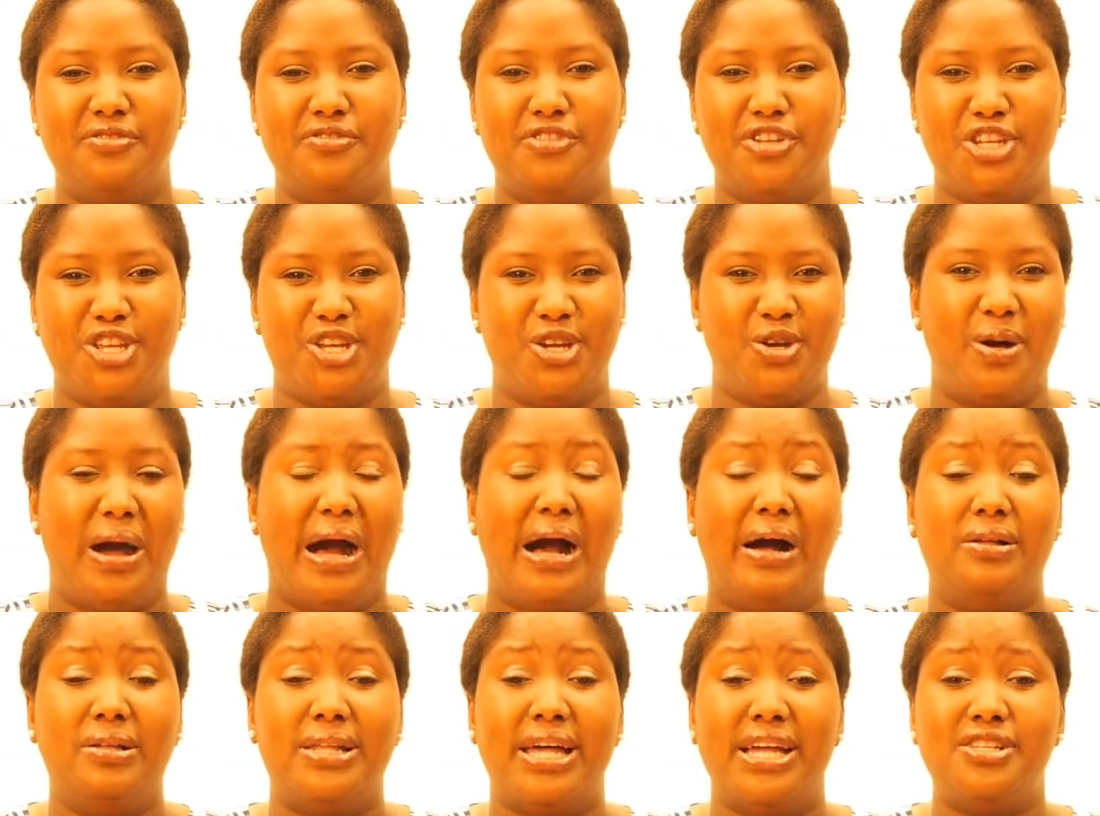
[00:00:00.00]
the video,
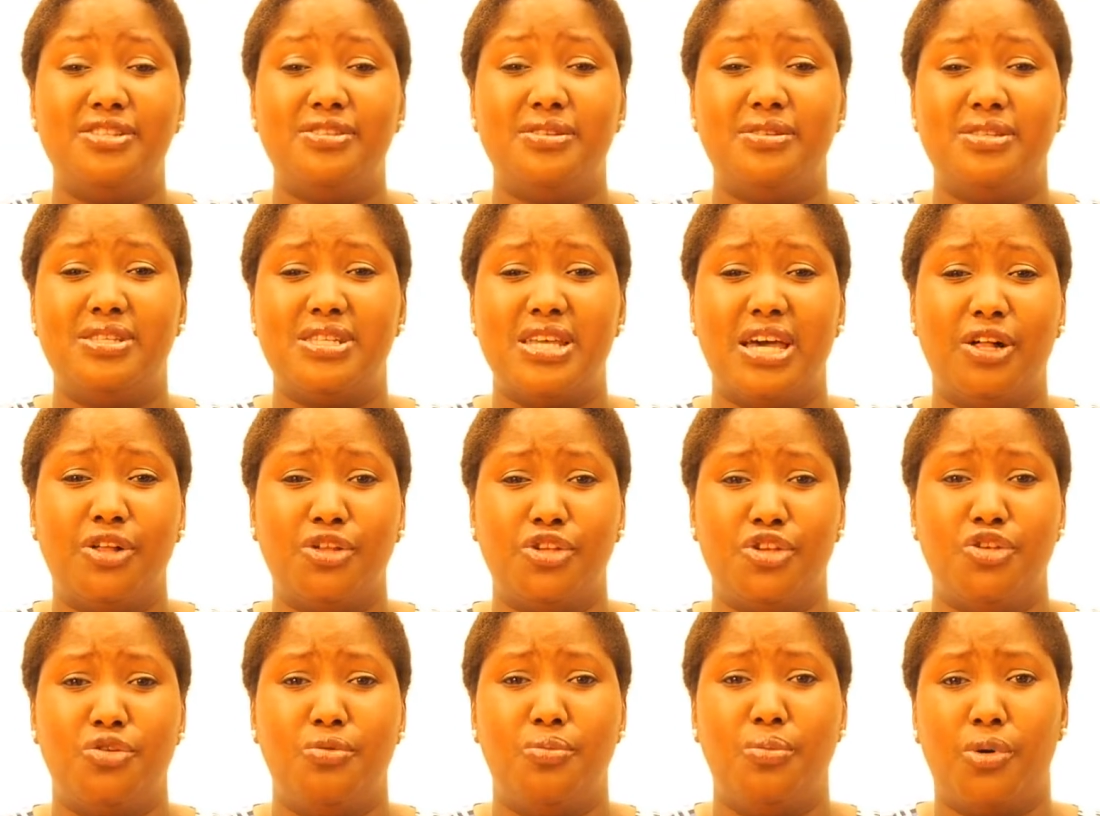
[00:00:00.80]
I'd like to
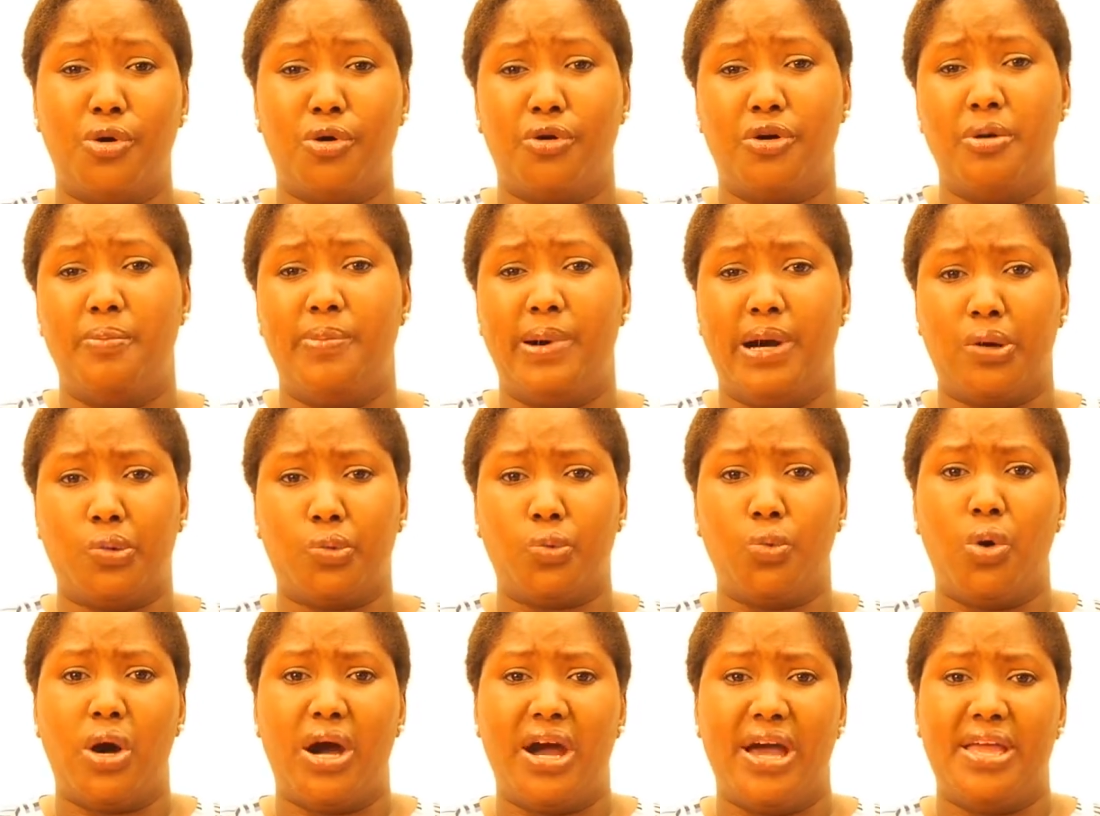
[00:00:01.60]
tell you more
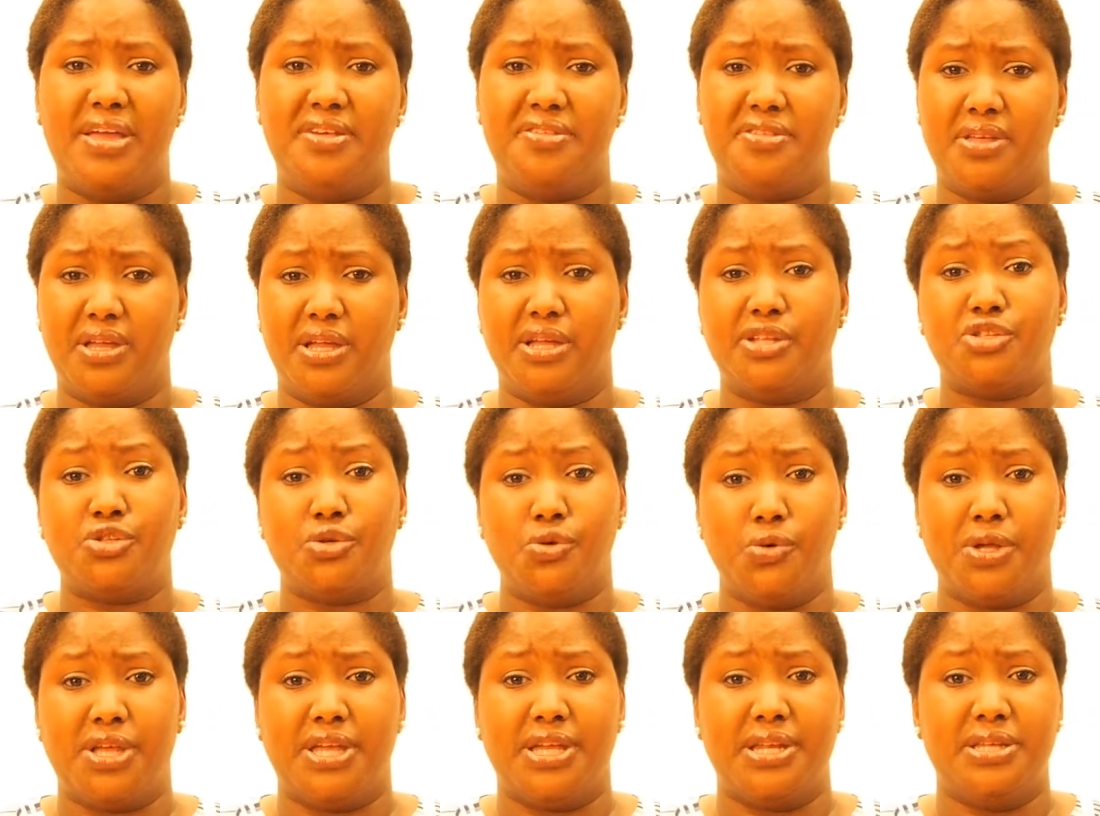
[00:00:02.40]
about why I think a
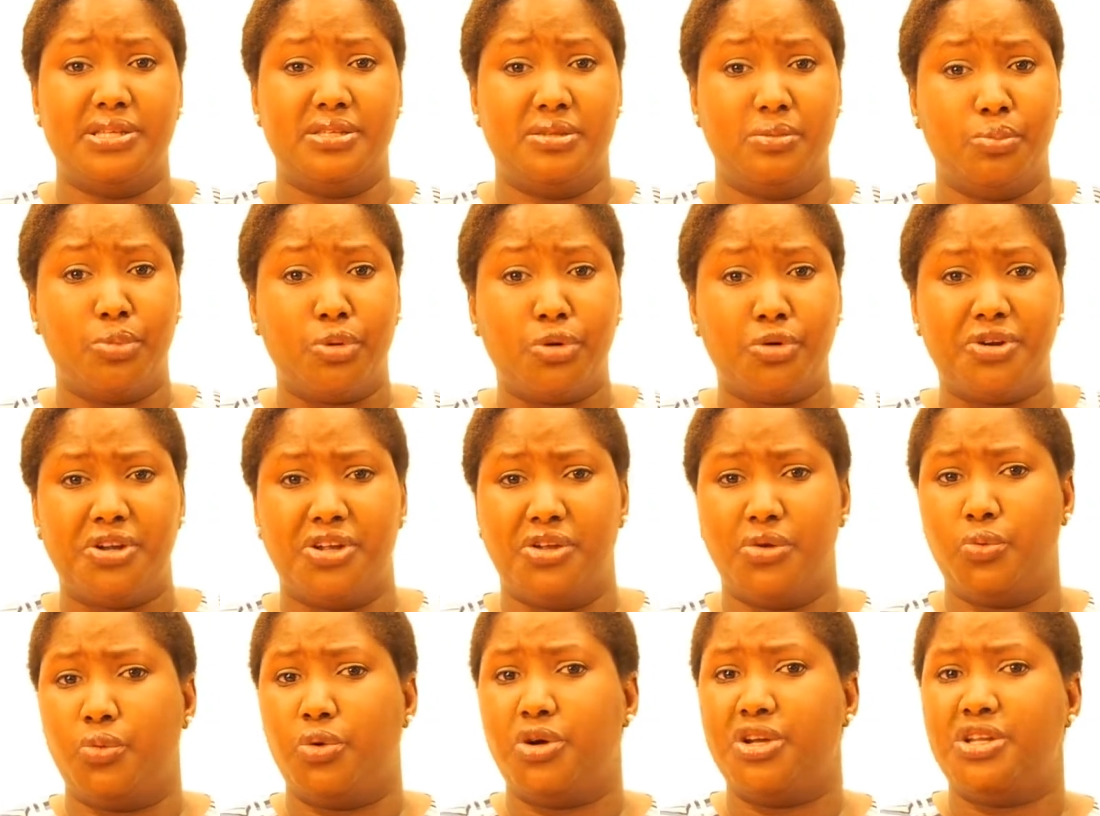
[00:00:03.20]
toolkit is
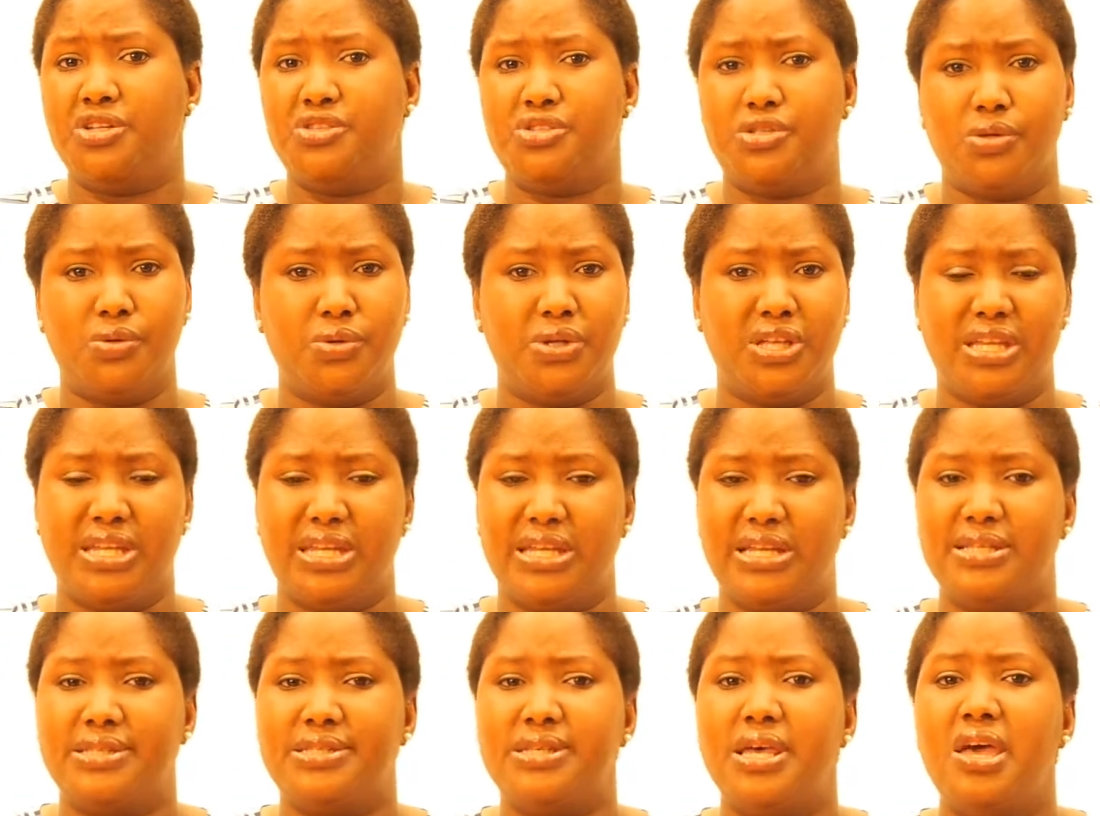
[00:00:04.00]
important, what a
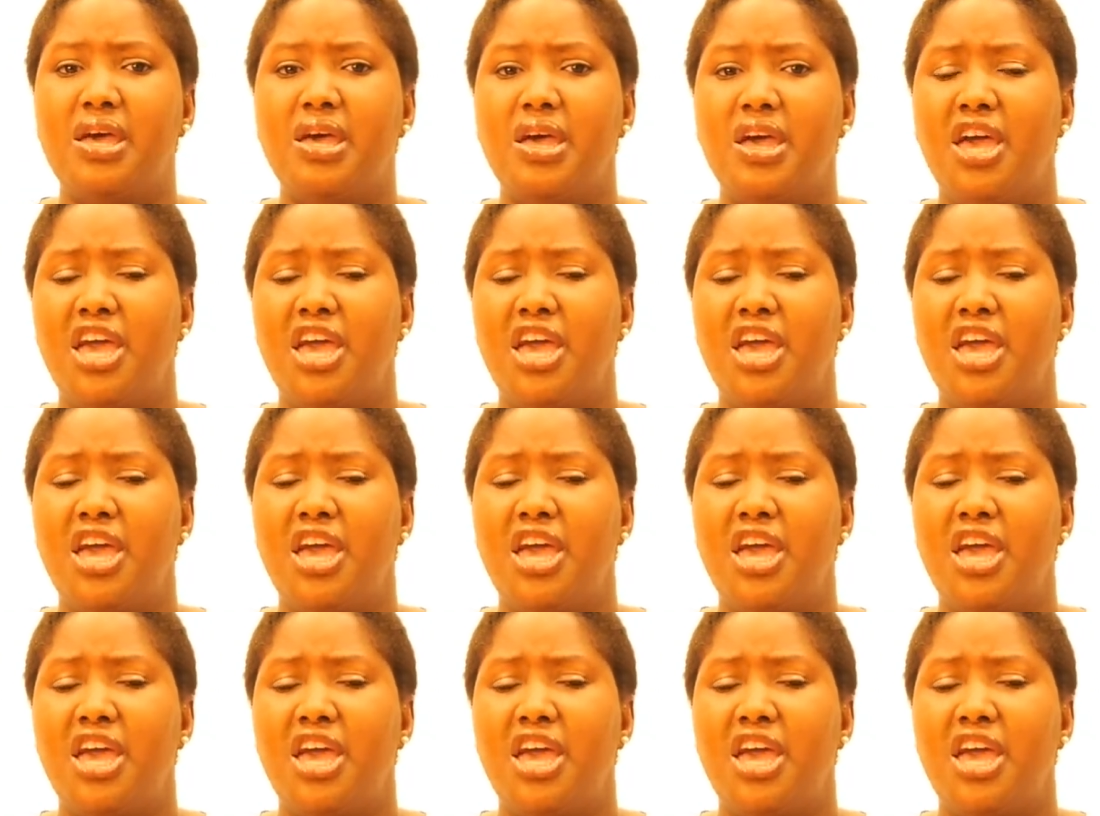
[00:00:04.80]
toolkit is.